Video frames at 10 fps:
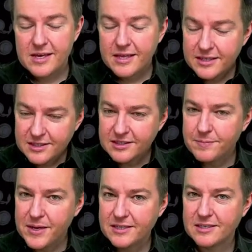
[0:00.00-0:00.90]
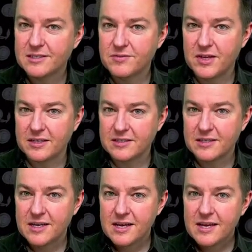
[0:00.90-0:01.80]
And this is the basis of things.
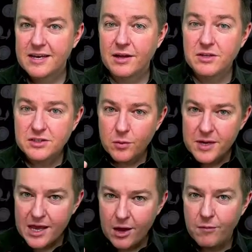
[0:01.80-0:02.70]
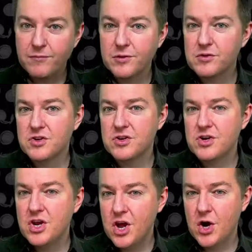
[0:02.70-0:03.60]
Now, this will be helpful to
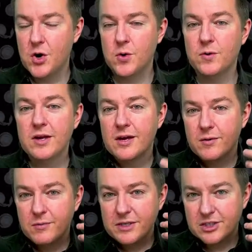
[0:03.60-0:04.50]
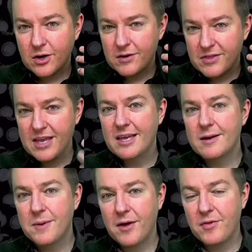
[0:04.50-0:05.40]
know when we start thinking
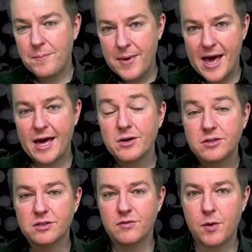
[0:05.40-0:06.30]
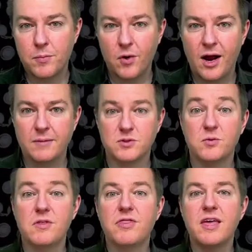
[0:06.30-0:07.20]
about the patterns of our prompts, when
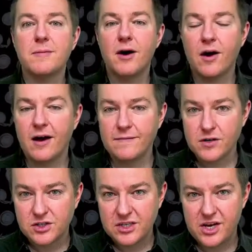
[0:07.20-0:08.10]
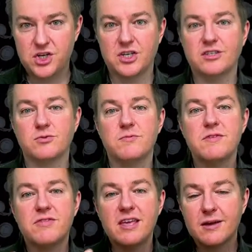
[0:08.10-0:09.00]
we think about conversations, when we
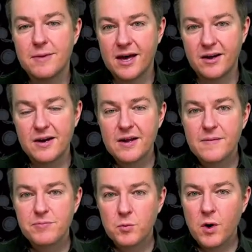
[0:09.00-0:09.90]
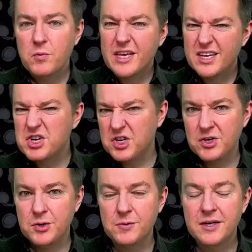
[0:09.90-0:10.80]
think about what we can
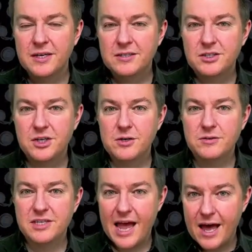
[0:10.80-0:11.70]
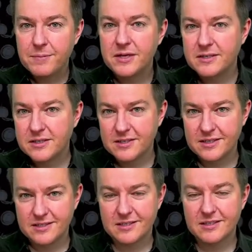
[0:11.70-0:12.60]
do to tap into
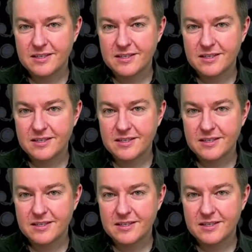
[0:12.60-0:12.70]
this